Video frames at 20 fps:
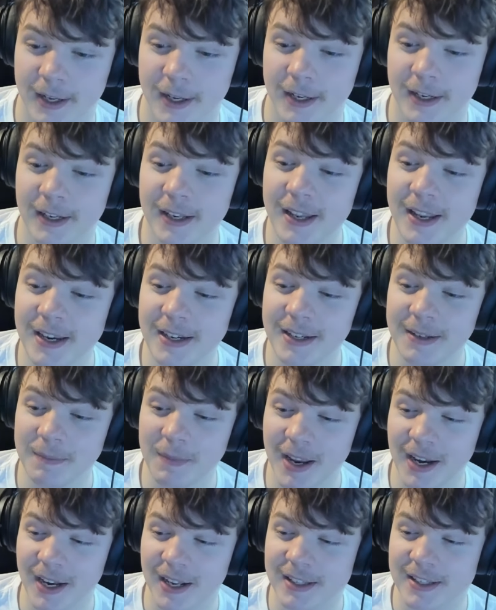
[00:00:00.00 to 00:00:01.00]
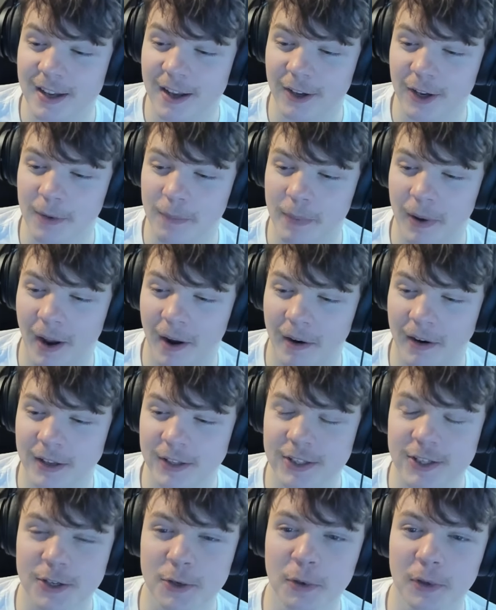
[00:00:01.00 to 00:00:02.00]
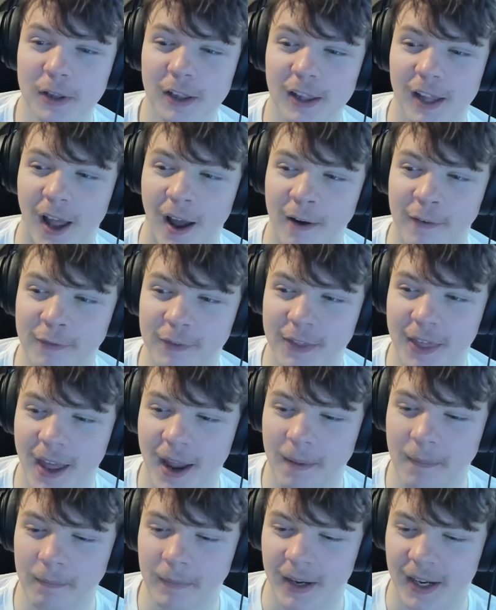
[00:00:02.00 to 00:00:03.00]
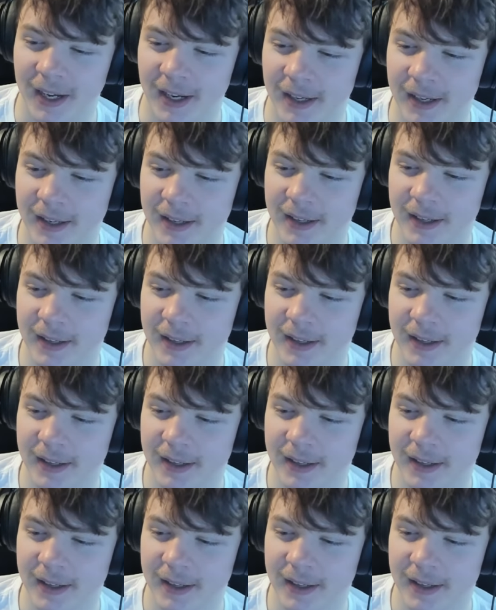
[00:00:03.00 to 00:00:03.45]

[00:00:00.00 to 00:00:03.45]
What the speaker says: Need me to tell your parents you love them?